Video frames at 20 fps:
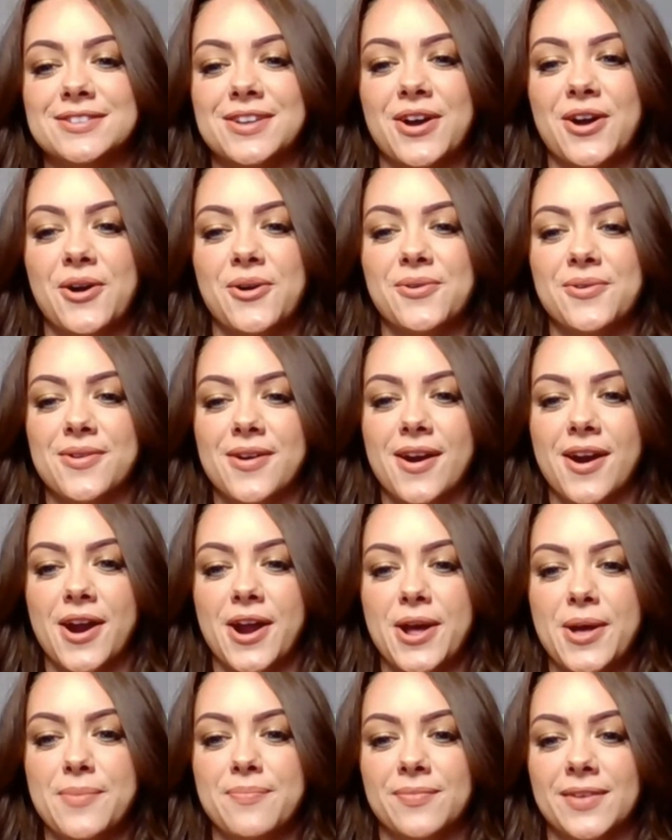So
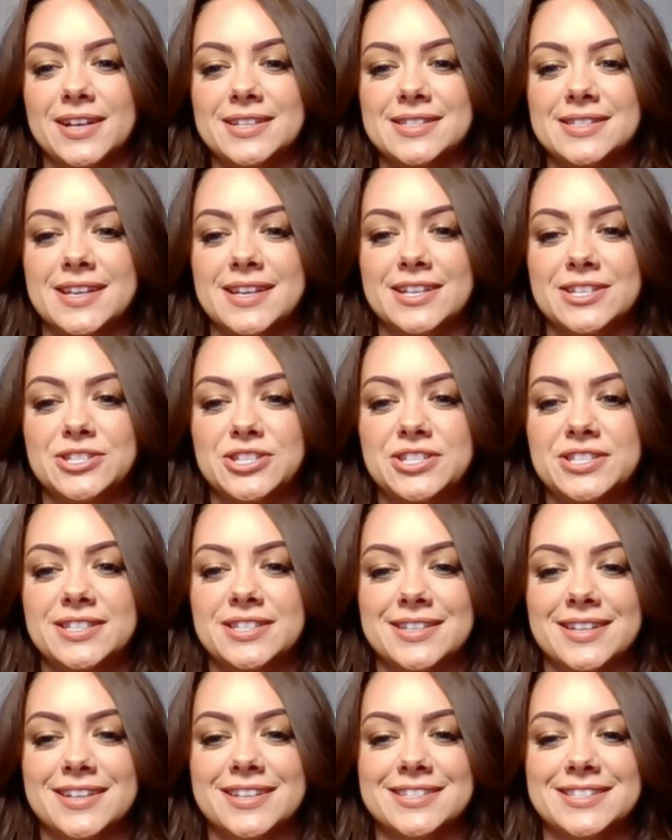um, I see
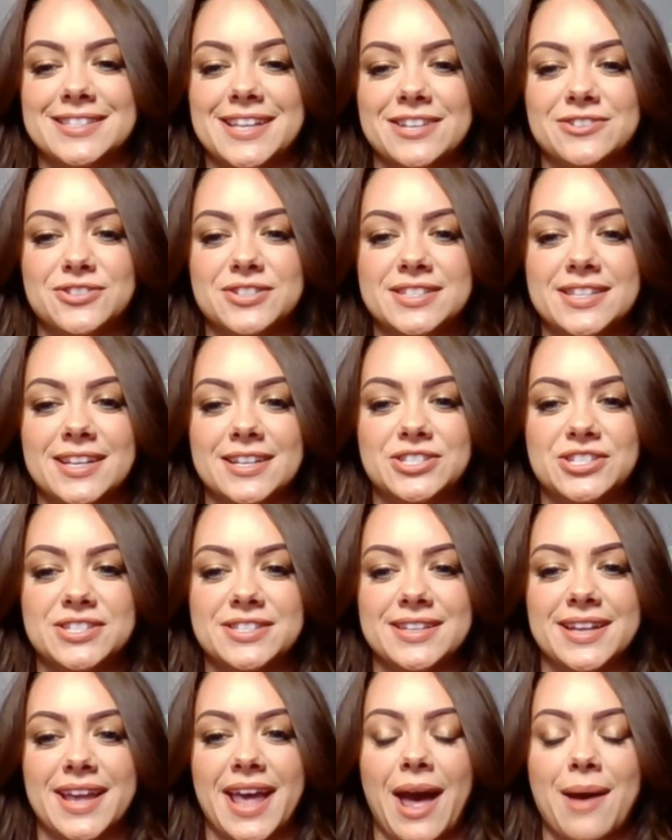Cass Cassandra said
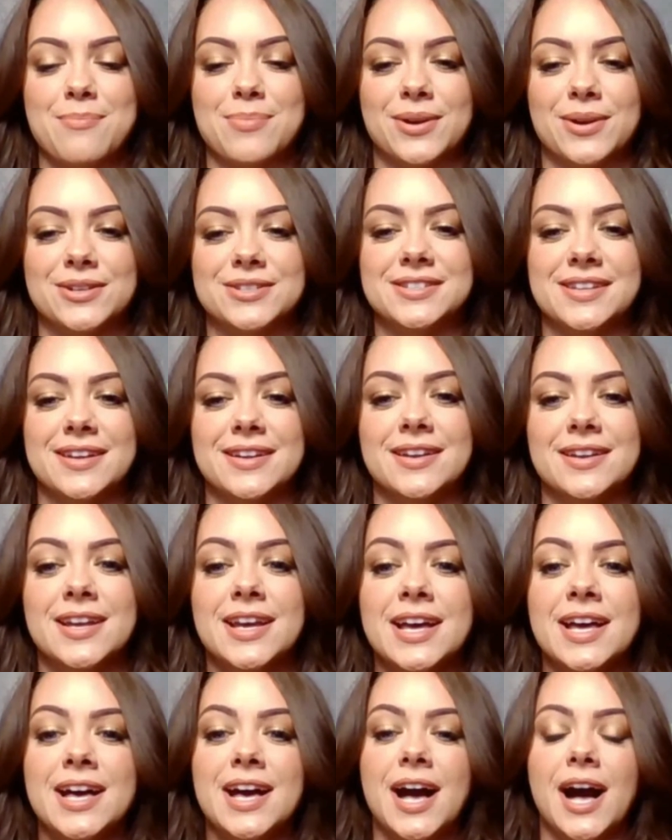she's a cat person.